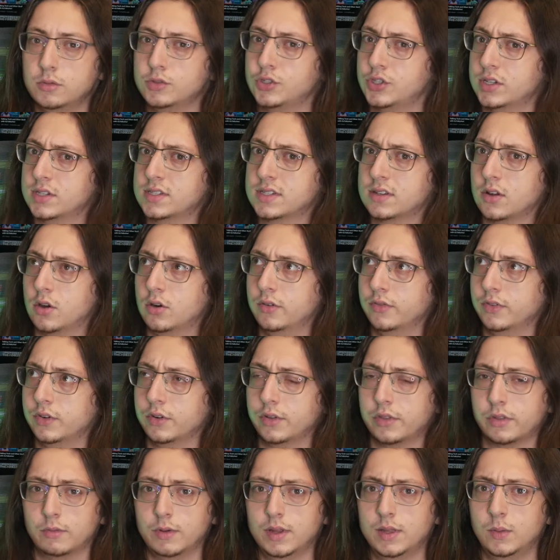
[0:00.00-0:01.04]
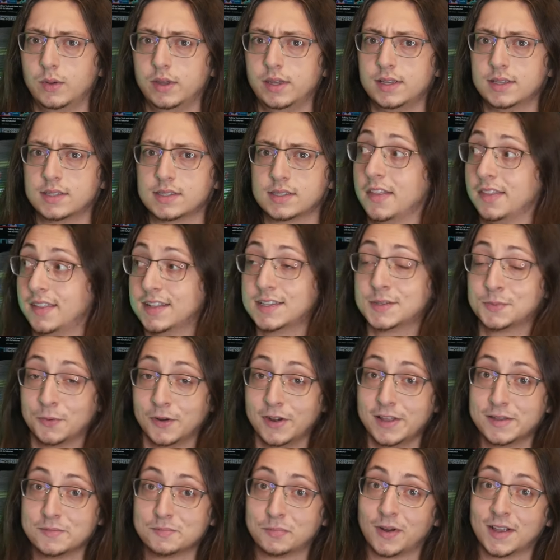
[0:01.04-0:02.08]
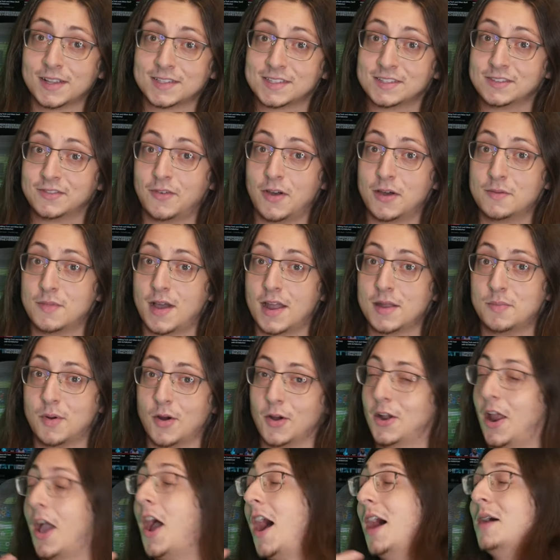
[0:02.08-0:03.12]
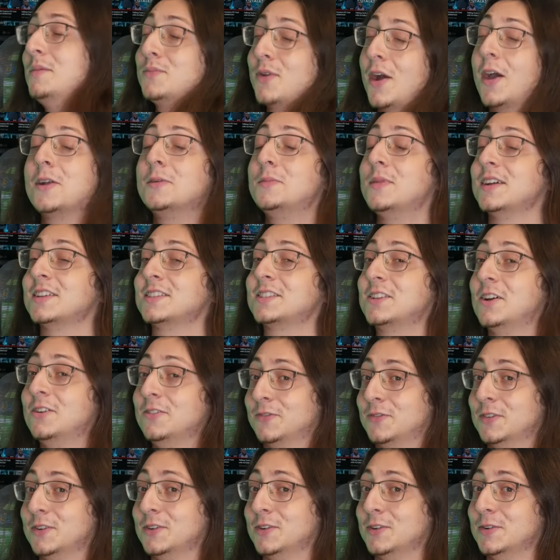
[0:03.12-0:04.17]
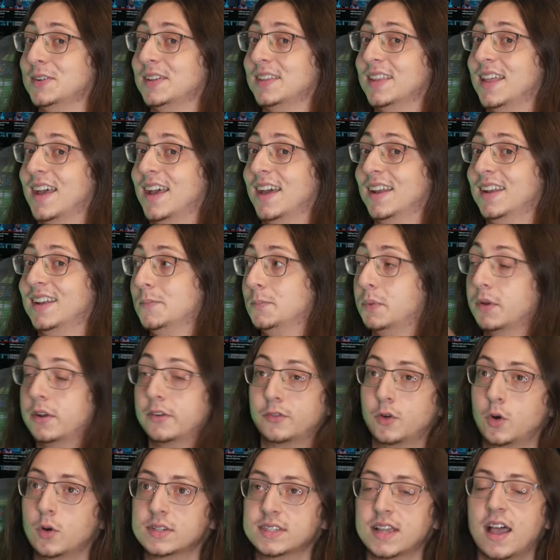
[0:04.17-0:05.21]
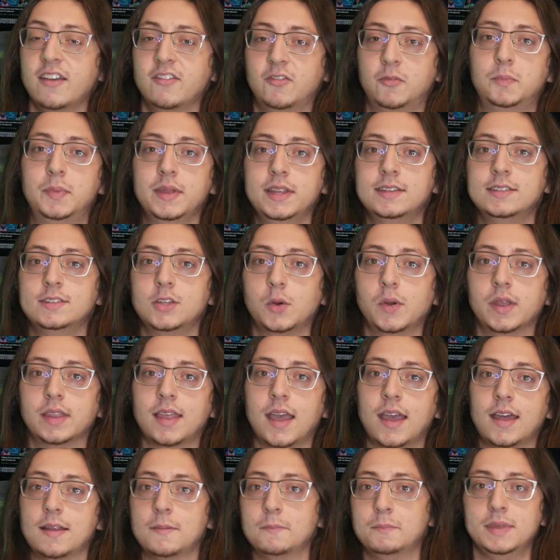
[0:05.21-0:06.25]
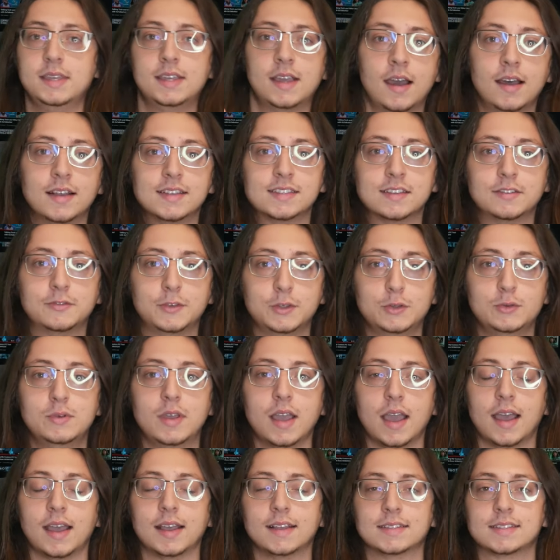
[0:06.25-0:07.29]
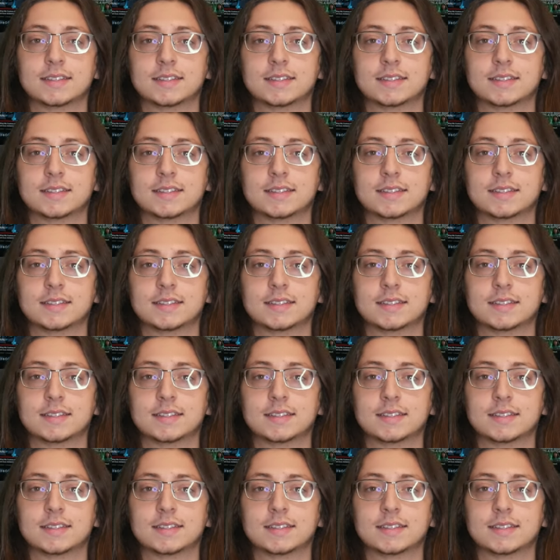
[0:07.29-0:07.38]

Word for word: Just over three weeks? That's pretty impressive on my part. I'm proud of myself for doing that. But of course, I've been doing that because of you guys.